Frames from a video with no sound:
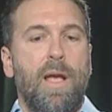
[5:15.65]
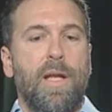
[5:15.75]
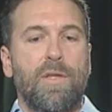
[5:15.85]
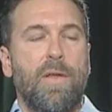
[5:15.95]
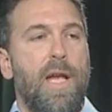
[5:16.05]

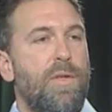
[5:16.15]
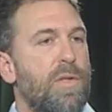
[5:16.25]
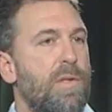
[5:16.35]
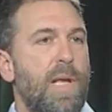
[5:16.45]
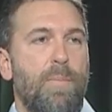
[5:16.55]
And so
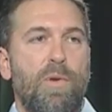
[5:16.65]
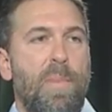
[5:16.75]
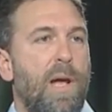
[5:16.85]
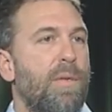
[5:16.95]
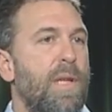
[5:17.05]
that
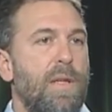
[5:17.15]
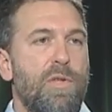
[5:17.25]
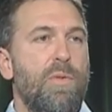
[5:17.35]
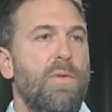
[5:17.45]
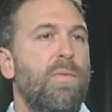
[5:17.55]
propelled the
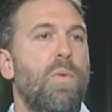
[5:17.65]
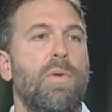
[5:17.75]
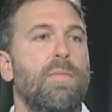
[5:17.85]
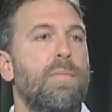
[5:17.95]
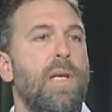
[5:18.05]
industry
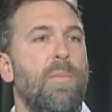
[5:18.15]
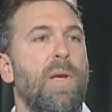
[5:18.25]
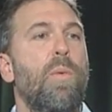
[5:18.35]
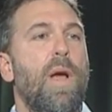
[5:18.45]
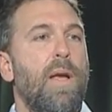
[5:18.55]
forward in a
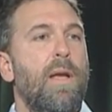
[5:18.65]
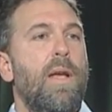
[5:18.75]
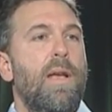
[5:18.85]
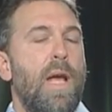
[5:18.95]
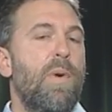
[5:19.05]
big way.
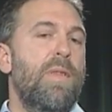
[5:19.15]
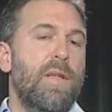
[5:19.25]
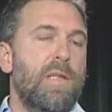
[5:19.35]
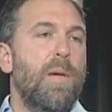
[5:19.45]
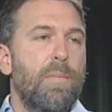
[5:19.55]
And with it
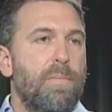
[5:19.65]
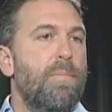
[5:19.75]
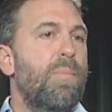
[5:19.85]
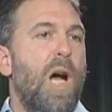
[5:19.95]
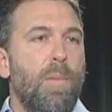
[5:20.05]
has come
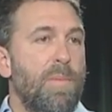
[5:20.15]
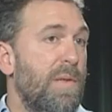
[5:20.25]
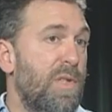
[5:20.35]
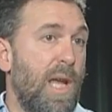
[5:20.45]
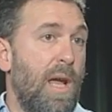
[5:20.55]
problems
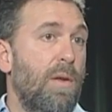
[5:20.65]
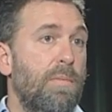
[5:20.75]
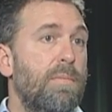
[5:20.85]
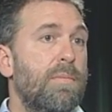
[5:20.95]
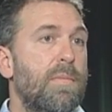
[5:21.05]
of scale
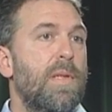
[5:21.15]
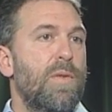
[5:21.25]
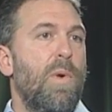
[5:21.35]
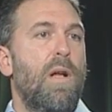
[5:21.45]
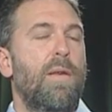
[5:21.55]
as
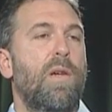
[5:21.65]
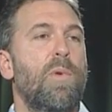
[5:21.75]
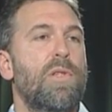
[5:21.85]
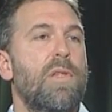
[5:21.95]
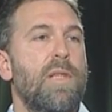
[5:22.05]
well in the
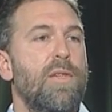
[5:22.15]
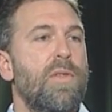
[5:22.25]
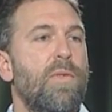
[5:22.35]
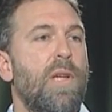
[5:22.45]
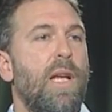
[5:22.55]
commercialization
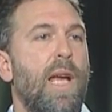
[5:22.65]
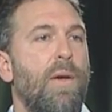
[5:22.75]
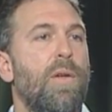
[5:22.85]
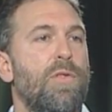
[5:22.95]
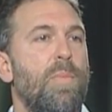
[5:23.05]
of organic
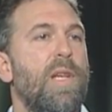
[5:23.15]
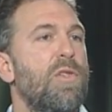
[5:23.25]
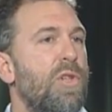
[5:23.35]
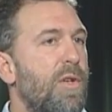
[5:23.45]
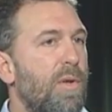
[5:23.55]
agriculture. But in
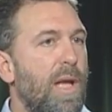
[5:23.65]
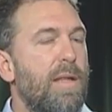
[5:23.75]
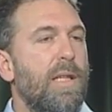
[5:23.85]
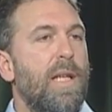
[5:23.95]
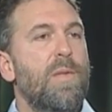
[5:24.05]
general, I
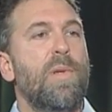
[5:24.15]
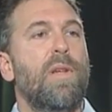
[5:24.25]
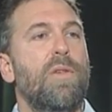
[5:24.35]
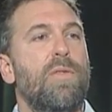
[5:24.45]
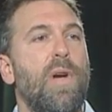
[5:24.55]
think that's been a
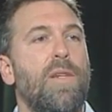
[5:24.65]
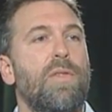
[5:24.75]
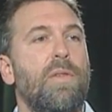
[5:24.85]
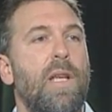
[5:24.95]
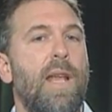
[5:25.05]
good
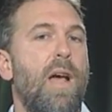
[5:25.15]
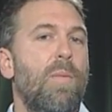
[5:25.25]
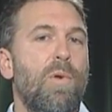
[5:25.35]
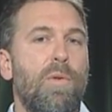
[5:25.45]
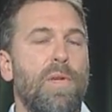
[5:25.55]
direction. And now,
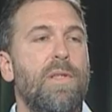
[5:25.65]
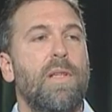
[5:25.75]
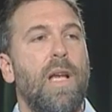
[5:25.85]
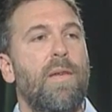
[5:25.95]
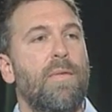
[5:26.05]
more
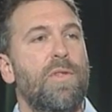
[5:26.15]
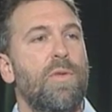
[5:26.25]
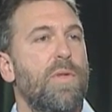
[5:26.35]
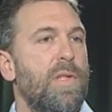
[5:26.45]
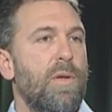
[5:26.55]
recently, I have
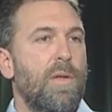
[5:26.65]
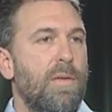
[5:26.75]
students here at